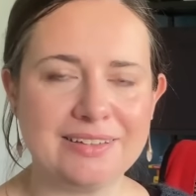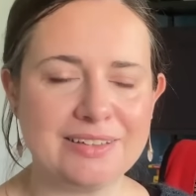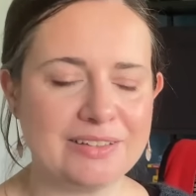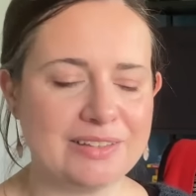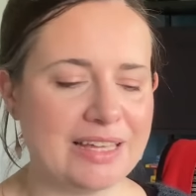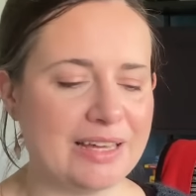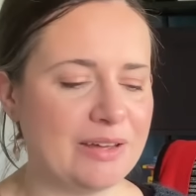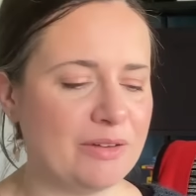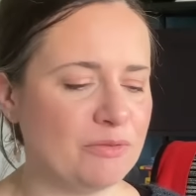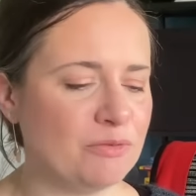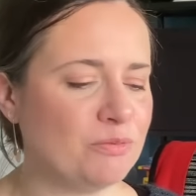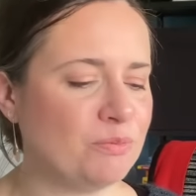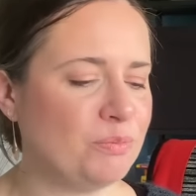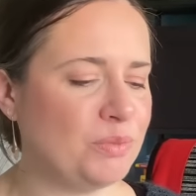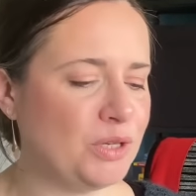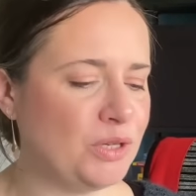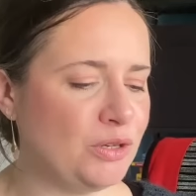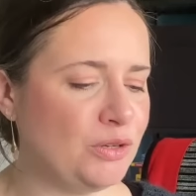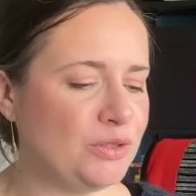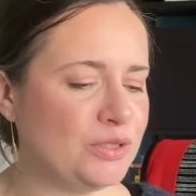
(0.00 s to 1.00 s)
that
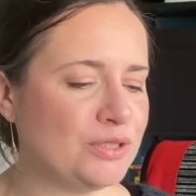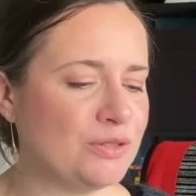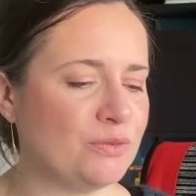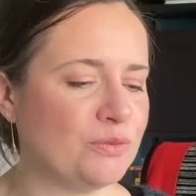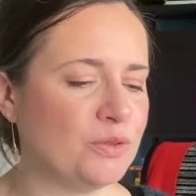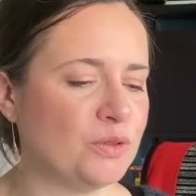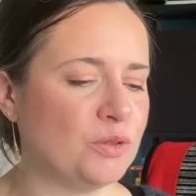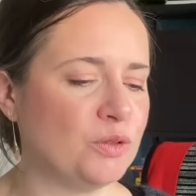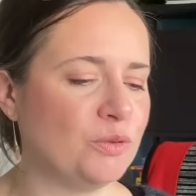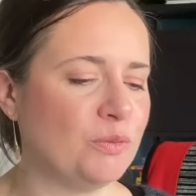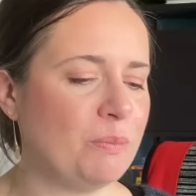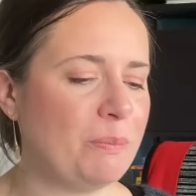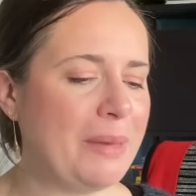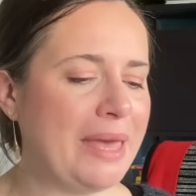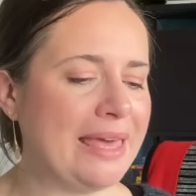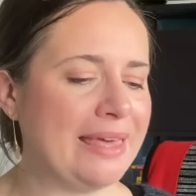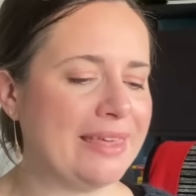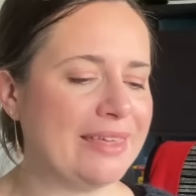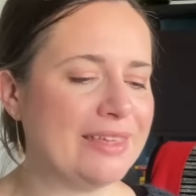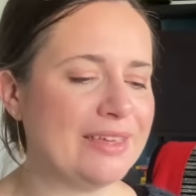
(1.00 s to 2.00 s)
beautiful
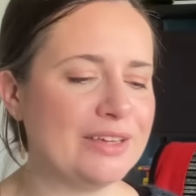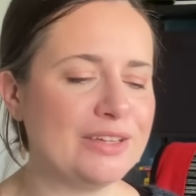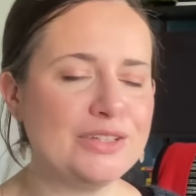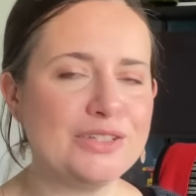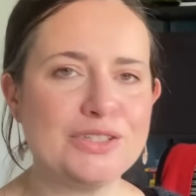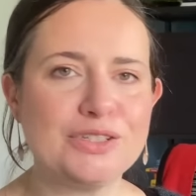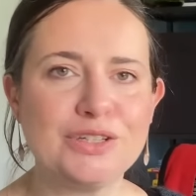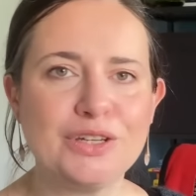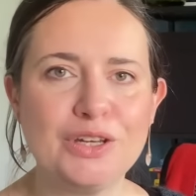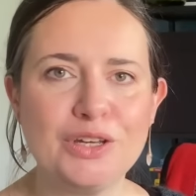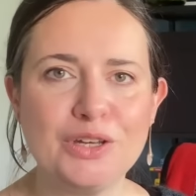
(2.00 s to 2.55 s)
pinkish